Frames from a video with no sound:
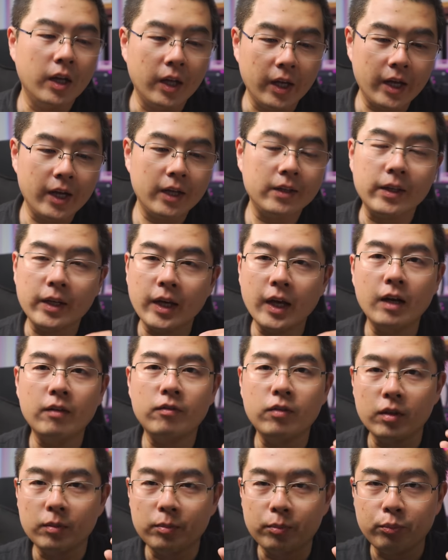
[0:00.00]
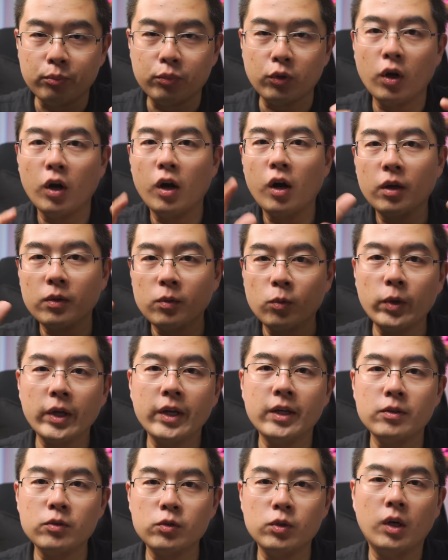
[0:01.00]
and they have a broad
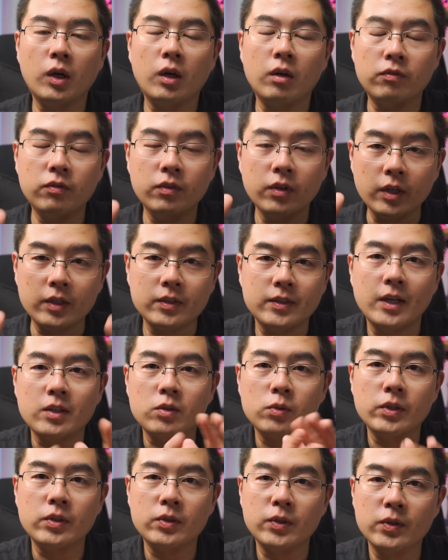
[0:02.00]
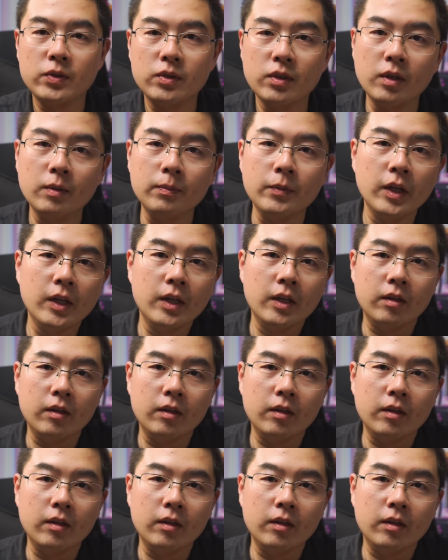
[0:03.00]
range of accessory system